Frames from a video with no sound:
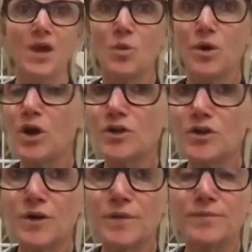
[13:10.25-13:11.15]
We all do
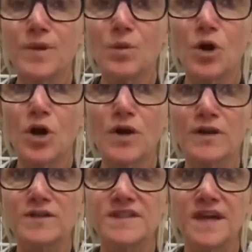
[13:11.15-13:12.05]
it. We're all
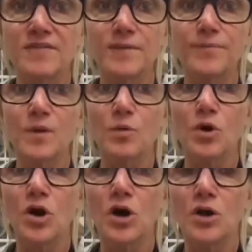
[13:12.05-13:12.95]
guilty of it. We're
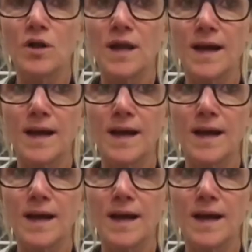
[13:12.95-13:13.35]
all